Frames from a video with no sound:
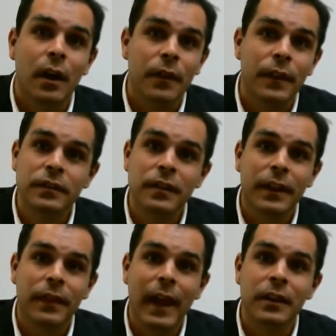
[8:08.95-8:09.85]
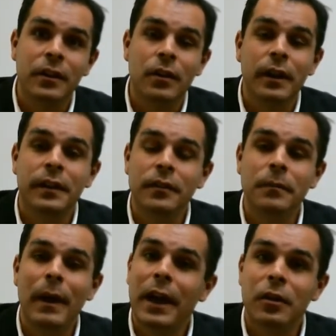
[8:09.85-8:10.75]
things like that. It doesn't
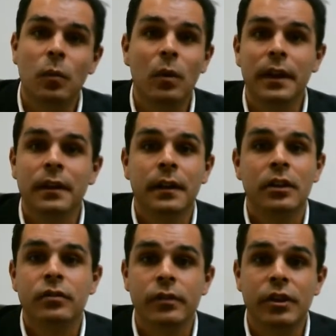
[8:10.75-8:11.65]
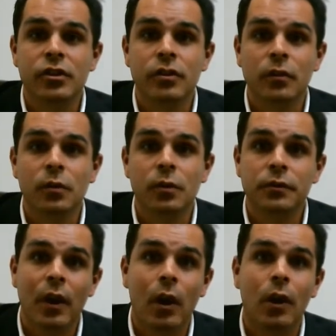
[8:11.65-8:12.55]
matter what traditional roles
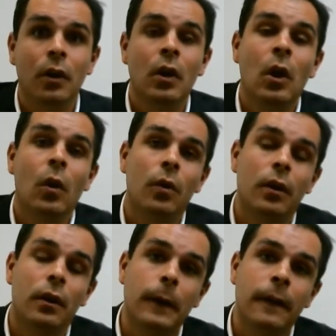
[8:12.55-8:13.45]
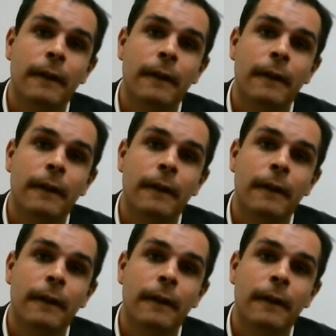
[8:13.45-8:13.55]
are or